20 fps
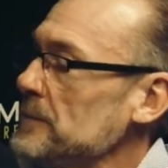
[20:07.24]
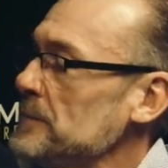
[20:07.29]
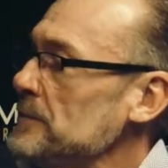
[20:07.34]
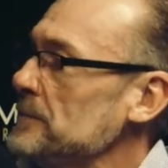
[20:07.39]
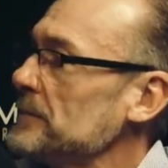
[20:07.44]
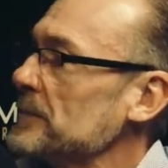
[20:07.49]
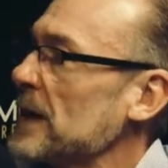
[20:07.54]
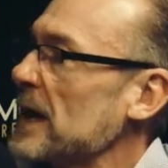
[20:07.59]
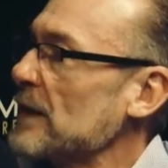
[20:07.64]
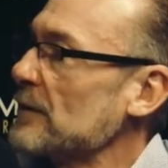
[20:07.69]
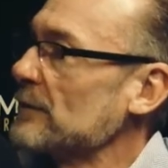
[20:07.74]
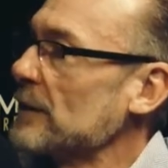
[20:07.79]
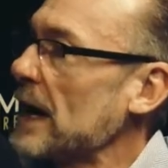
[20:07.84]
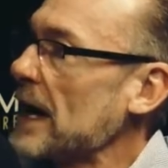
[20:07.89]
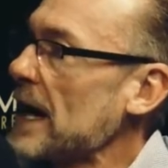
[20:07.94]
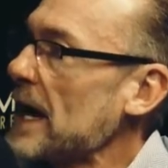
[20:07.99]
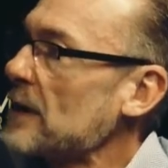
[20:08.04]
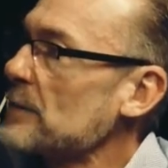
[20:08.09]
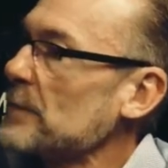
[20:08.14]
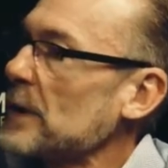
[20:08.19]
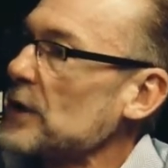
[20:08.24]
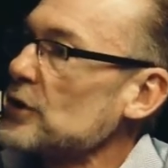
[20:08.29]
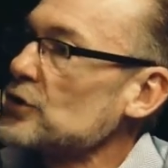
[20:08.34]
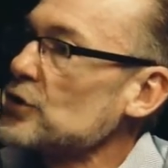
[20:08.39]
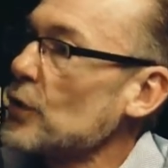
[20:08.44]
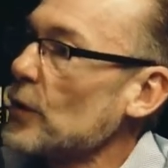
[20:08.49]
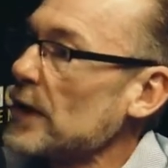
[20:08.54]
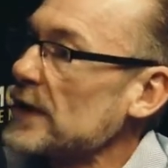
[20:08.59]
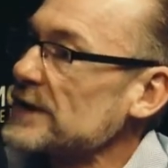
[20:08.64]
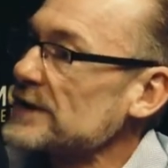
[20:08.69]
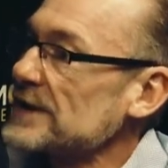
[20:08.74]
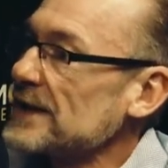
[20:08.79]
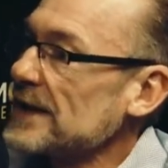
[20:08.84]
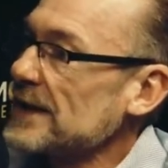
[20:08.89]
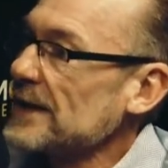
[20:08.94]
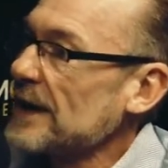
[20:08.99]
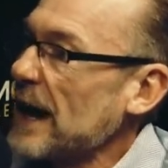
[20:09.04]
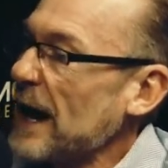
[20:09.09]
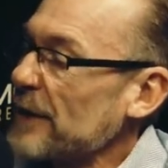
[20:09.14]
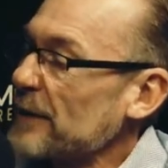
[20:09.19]
if i had my choice
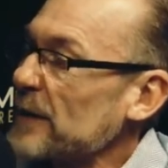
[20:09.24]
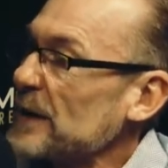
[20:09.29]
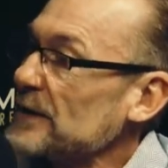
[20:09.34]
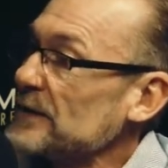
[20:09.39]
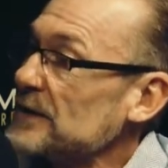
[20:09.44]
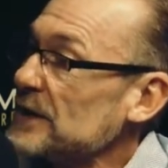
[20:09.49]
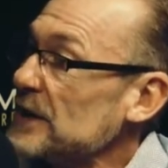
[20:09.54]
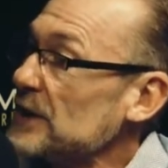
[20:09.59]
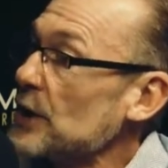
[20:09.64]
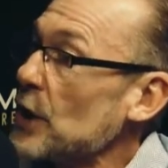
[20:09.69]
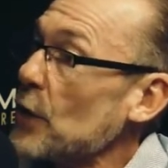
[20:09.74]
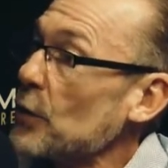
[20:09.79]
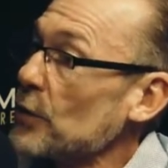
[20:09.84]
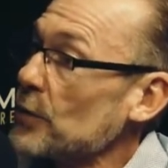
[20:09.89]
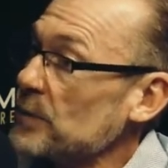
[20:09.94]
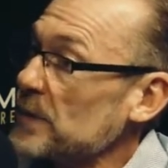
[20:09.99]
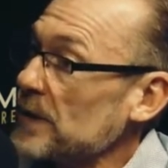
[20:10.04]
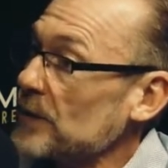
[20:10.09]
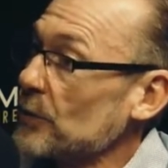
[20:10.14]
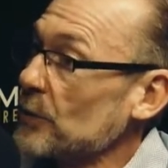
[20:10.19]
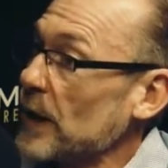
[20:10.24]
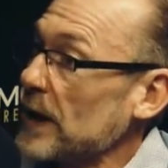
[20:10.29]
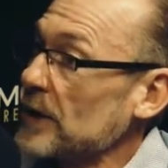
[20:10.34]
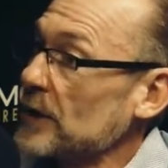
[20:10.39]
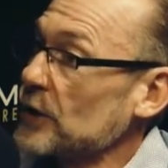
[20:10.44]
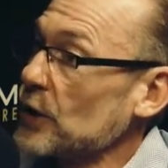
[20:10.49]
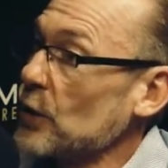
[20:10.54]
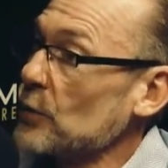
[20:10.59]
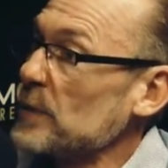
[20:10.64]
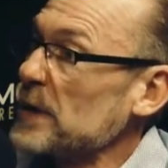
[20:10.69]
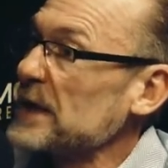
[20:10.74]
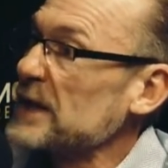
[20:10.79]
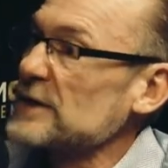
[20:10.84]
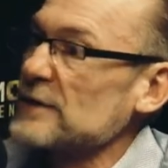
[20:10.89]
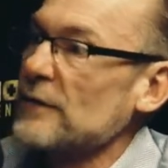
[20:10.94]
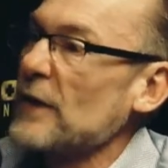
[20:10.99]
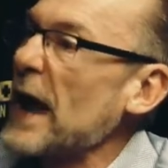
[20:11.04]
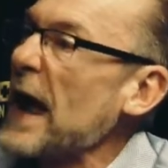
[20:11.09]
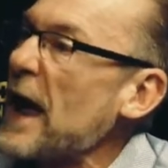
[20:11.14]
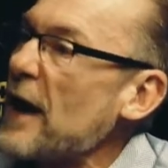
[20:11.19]
i think do would be the way to go
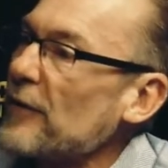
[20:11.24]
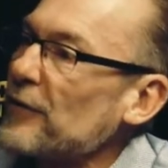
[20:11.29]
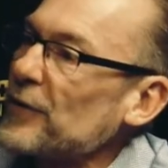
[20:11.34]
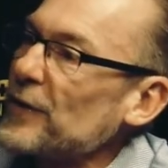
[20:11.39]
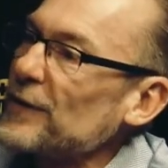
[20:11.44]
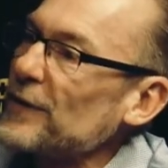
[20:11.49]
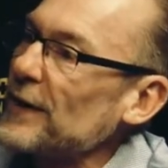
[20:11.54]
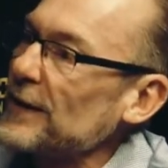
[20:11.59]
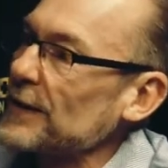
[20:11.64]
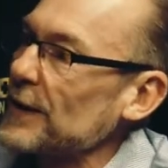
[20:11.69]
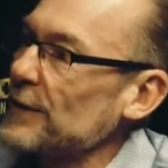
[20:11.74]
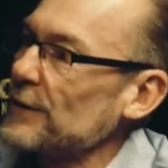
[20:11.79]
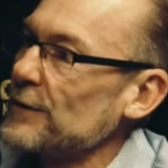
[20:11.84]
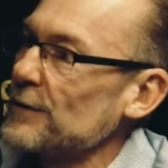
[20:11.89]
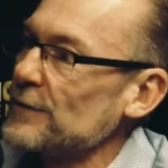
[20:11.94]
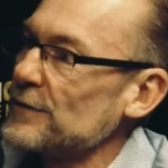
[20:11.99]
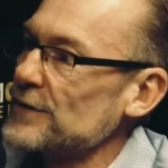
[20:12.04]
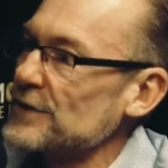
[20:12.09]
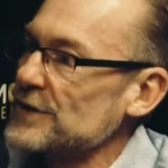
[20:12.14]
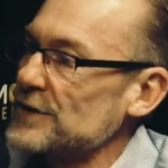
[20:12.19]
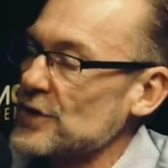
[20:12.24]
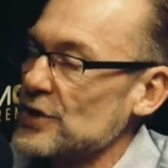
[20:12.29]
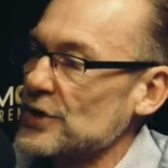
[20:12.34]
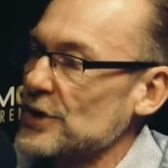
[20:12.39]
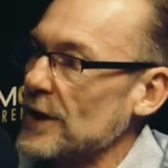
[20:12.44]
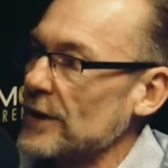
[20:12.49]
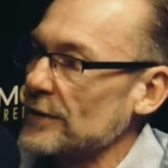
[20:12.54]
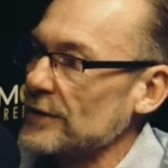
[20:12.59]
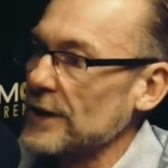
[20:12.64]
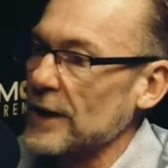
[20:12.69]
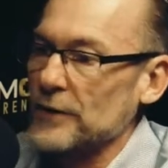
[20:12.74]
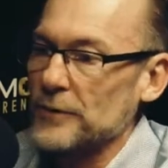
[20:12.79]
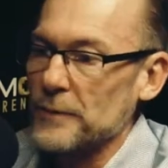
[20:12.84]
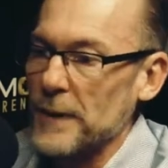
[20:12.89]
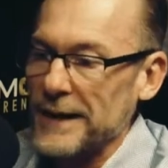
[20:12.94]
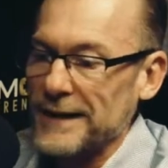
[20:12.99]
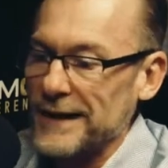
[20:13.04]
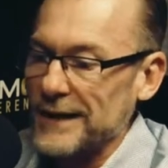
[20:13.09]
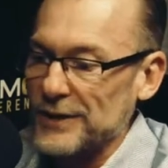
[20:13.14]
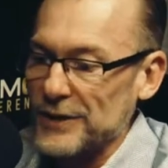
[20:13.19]
because of everything that you've shared dr
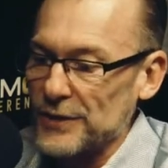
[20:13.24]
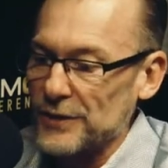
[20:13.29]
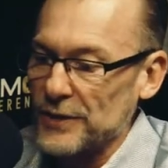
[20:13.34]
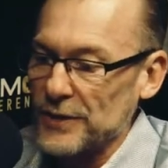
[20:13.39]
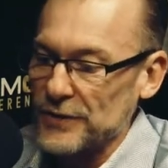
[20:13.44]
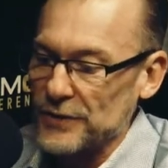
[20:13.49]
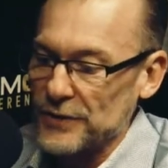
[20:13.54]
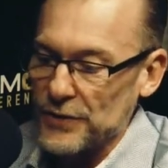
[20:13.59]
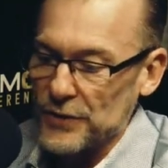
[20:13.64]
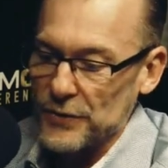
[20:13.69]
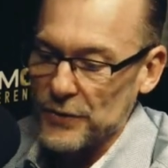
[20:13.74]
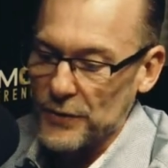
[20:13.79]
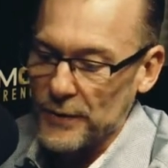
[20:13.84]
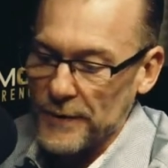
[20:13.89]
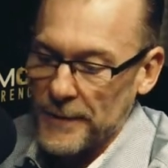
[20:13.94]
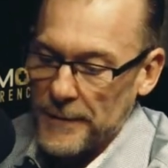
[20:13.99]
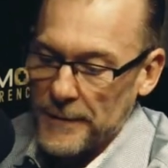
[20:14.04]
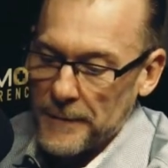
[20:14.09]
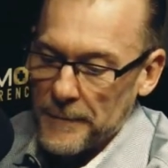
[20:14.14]
mike like you could do